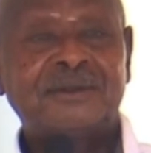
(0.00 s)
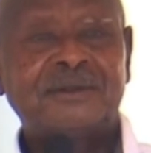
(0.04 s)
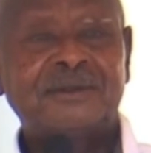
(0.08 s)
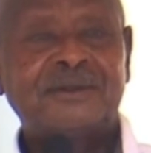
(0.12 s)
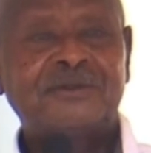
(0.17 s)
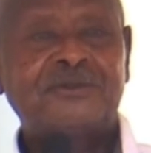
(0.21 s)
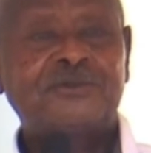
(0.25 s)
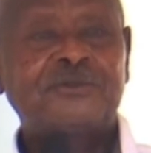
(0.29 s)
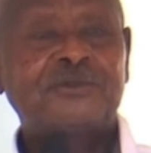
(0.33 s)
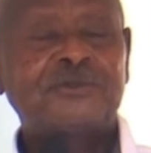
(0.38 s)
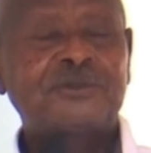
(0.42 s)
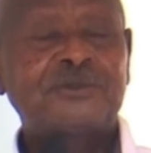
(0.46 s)

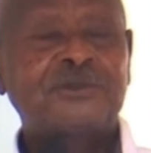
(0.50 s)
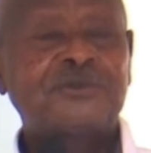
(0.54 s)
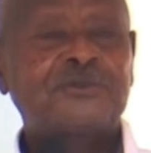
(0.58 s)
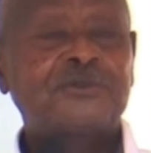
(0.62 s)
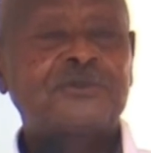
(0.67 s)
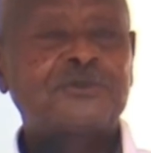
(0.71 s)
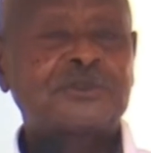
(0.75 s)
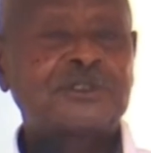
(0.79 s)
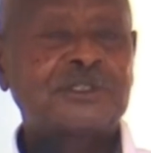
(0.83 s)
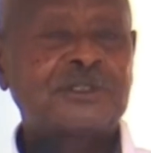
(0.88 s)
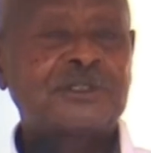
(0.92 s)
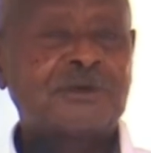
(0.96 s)

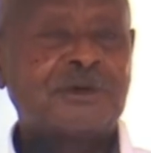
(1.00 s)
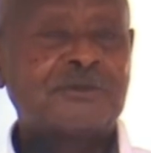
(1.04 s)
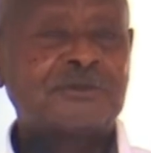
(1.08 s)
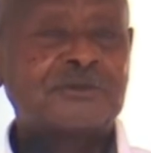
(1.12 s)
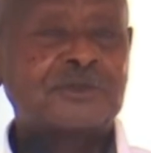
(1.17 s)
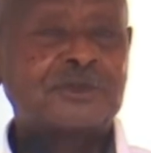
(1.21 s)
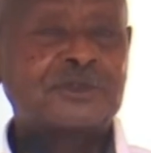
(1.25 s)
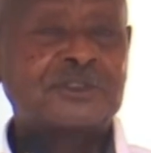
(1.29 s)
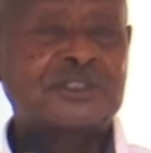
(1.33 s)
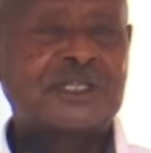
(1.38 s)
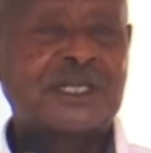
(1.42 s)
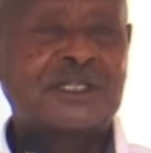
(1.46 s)
If you say you
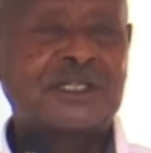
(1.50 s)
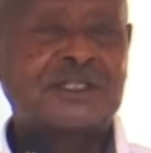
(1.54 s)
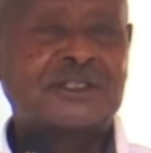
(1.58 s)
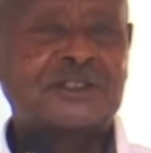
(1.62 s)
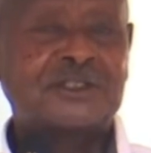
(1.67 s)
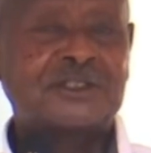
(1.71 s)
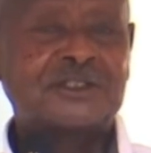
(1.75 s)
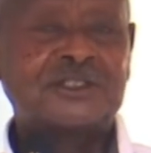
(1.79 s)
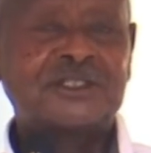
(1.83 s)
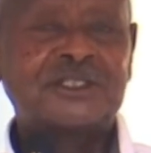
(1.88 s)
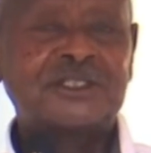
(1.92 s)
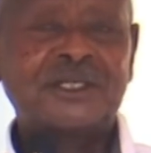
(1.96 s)
have got
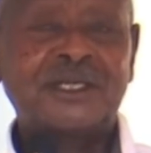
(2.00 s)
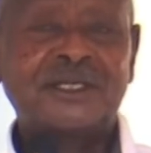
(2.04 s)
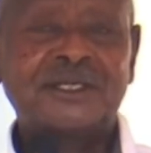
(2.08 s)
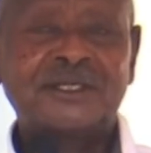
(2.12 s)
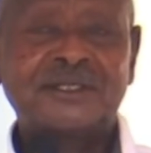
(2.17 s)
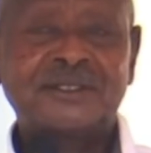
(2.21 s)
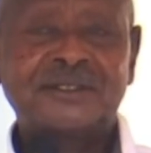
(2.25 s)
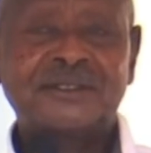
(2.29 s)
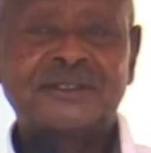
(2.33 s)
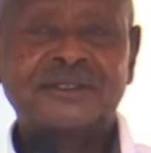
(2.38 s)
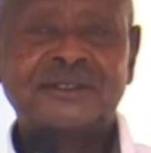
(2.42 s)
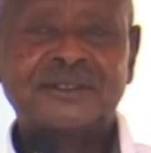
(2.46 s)
scientists here,
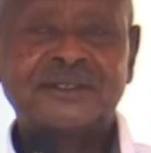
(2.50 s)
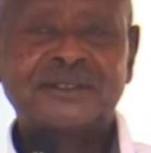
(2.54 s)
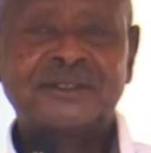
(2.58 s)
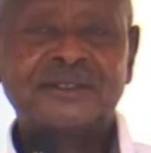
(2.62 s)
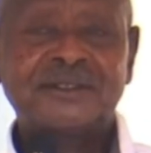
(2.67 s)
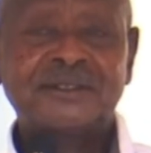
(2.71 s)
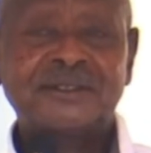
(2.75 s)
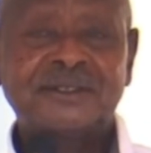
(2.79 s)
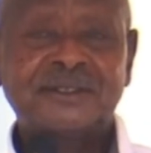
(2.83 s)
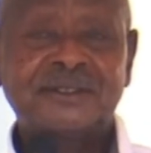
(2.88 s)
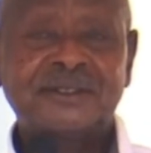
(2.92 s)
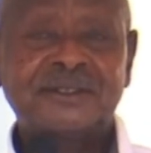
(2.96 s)

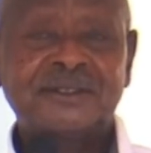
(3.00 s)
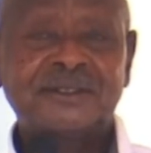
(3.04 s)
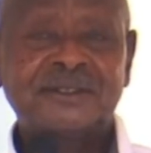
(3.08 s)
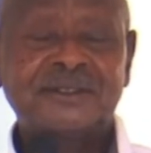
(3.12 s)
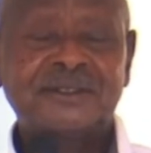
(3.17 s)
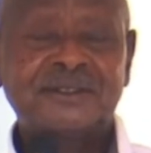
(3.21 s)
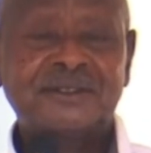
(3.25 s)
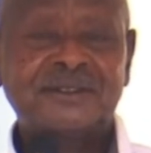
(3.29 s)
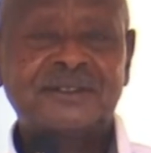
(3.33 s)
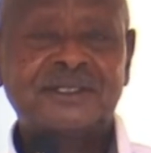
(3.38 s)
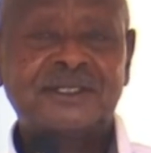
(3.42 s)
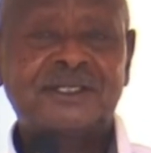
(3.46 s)

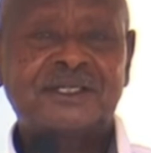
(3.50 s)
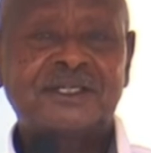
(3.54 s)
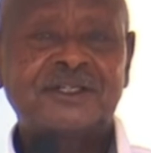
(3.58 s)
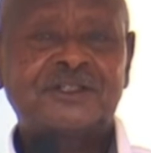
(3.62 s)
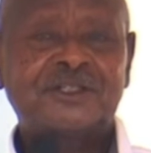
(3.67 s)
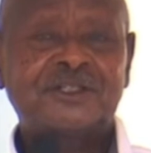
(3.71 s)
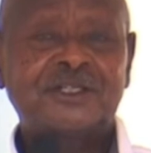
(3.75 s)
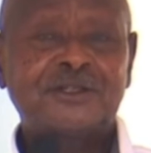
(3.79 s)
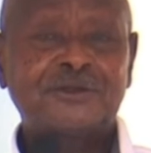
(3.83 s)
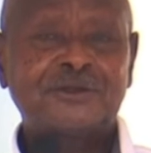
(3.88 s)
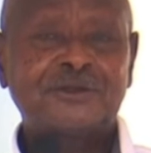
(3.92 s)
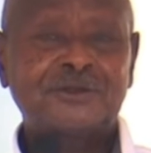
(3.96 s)
they
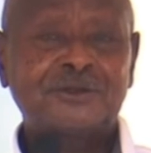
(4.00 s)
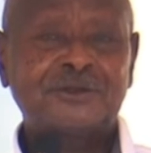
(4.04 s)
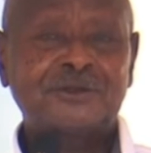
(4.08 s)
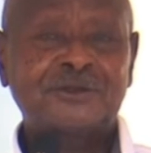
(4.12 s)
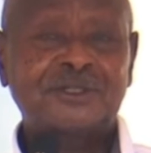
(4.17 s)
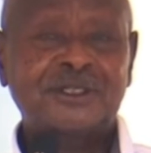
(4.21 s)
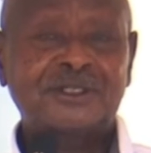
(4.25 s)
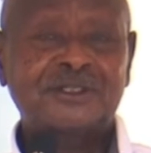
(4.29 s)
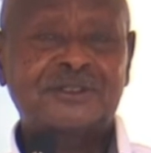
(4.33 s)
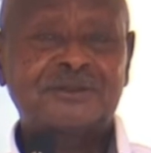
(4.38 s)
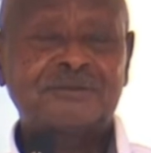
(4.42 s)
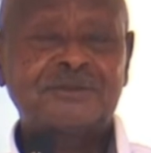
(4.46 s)
can tell
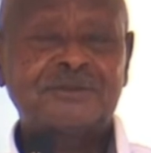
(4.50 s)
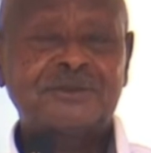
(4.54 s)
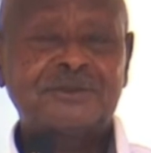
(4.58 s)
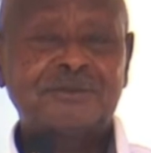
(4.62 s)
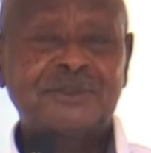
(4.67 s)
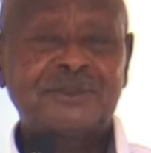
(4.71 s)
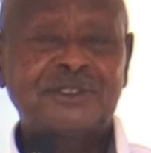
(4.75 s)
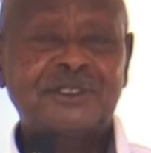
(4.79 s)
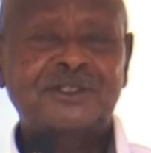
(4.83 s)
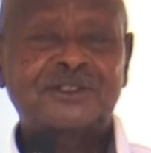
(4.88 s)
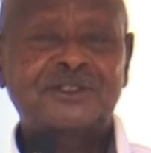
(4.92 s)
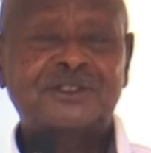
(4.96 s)
you that
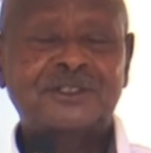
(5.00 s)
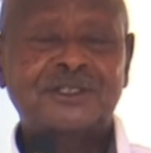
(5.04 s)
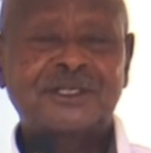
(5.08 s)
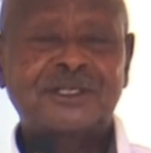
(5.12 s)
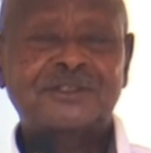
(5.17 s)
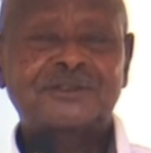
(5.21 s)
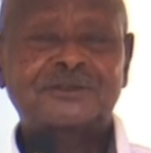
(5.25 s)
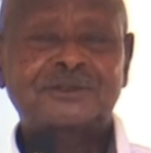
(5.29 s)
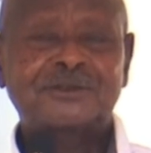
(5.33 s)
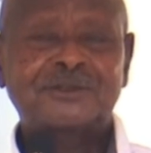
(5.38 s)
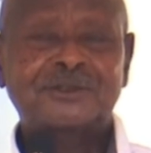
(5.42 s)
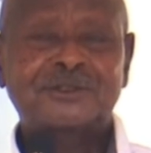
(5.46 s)
millet
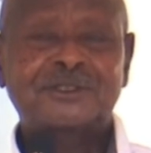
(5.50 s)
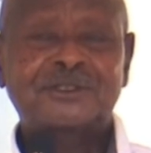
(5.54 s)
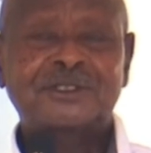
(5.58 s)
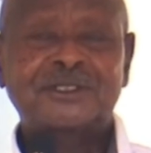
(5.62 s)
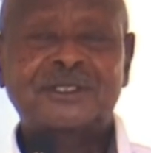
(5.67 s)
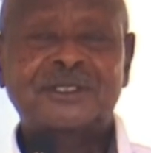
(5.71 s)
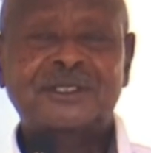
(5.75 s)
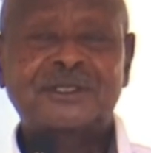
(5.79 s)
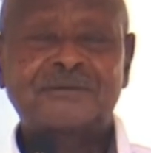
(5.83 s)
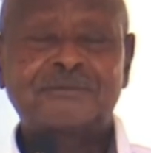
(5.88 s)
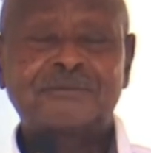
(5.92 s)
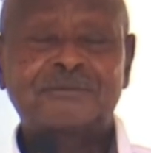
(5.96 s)
has got
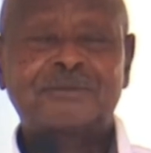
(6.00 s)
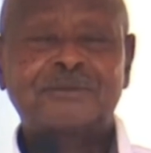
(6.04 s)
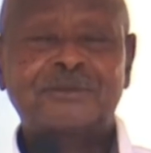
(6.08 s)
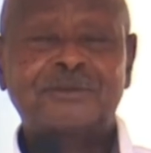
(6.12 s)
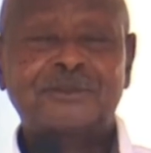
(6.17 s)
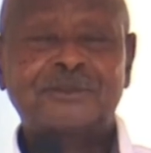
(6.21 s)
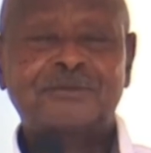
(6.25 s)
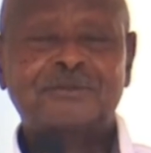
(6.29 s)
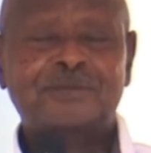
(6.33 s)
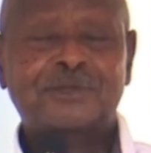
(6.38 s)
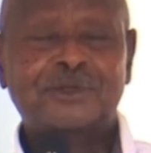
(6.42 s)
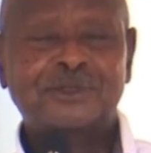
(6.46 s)

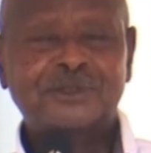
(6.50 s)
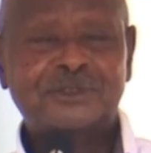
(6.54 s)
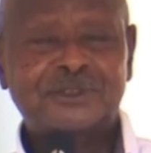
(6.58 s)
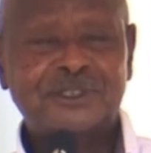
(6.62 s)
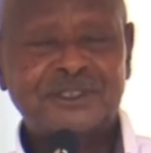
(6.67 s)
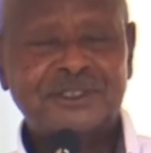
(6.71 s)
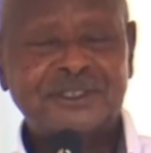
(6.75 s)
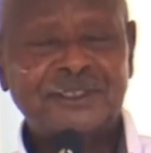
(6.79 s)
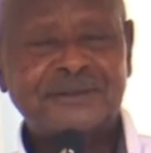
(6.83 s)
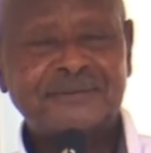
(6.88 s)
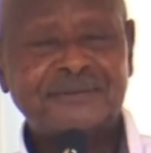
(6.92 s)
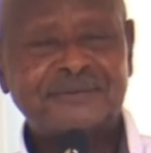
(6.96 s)

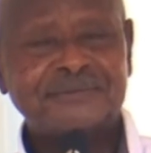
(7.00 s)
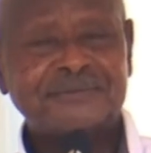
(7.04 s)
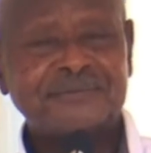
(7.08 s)
protein,